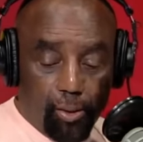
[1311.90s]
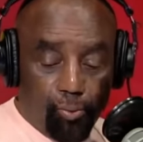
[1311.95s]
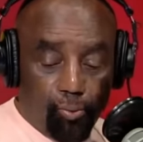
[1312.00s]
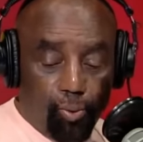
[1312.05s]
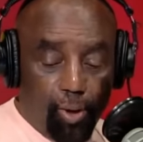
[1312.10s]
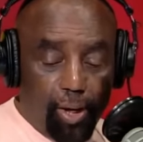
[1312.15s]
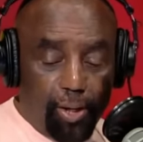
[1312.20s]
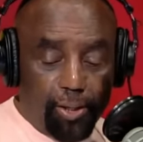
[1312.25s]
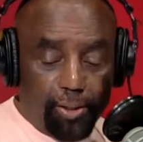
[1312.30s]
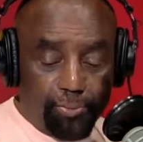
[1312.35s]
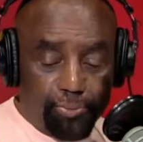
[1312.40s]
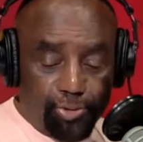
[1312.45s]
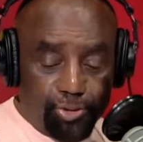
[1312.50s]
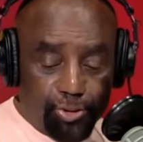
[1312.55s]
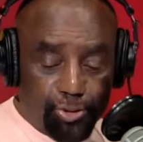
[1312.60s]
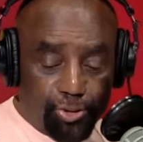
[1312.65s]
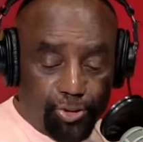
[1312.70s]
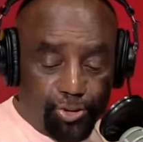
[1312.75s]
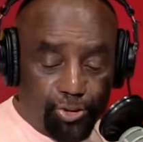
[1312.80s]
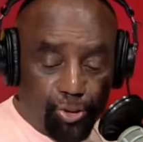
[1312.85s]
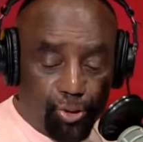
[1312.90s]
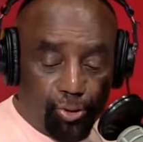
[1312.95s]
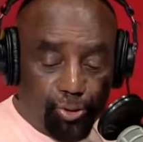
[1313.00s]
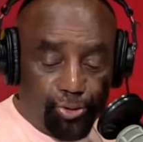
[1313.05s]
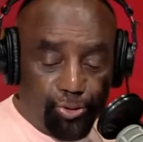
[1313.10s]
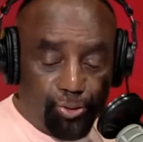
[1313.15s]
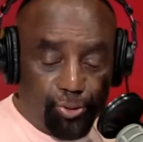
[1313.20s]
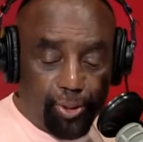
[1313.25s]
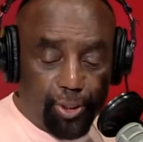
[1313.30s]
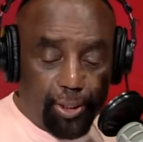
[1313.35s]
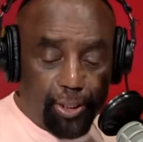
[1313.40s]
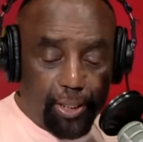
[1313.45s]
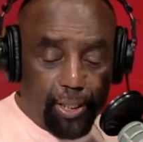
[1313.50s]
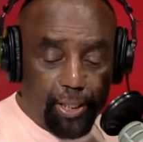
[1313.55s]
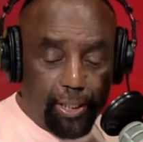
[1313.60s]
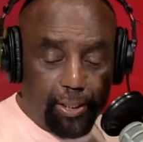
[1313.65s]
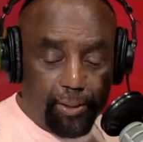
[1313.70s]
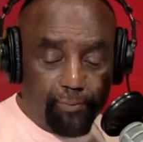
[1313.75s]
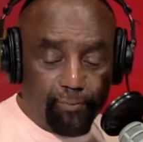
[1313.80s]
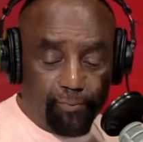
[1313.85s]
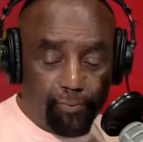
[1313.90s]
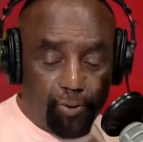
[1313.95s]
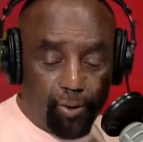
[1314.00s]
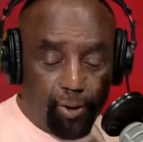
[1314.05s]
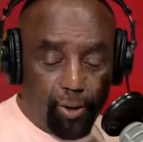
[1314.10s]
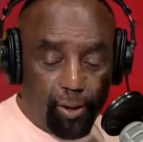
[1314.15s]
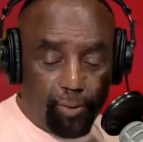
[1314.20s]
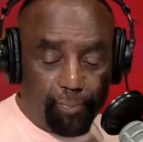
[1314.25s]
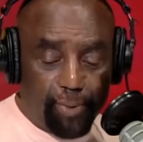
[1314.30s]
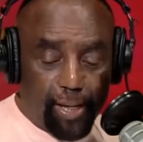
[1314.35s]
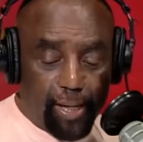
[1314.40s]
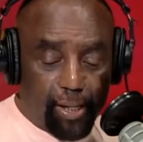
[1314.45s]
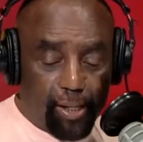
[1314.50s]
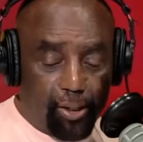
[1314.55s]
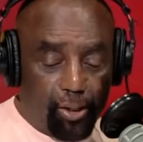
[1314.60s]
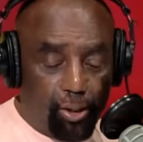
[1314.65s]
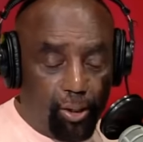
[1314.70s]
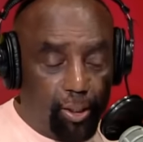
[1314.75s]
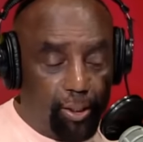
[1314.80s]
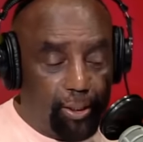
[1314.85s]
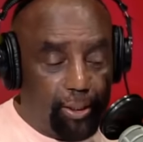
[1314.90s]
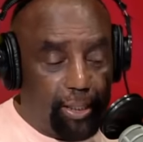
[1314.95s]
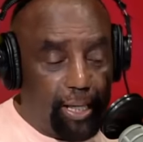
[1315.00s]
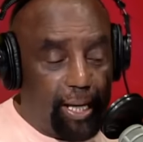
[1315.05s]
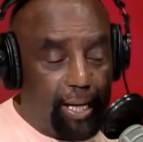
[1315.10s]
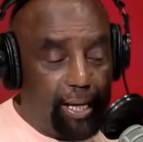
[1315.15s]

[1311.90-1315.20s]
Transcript: Welcome to the show. You can get involved by calling